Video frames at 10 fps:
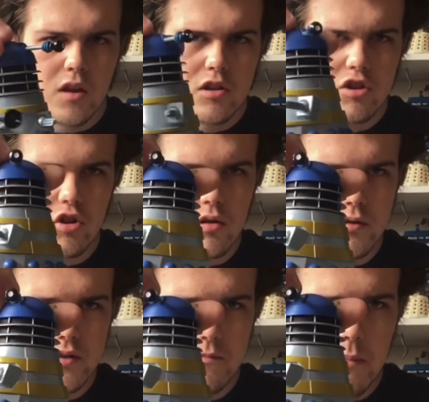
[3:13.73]
Jungles
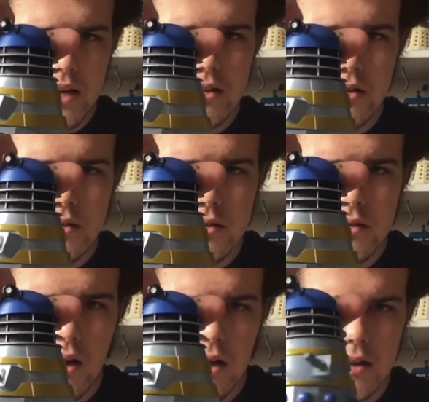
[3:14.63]
of Mechanus
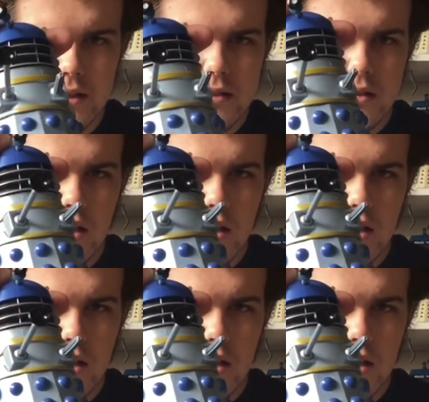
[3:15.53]
Daleks.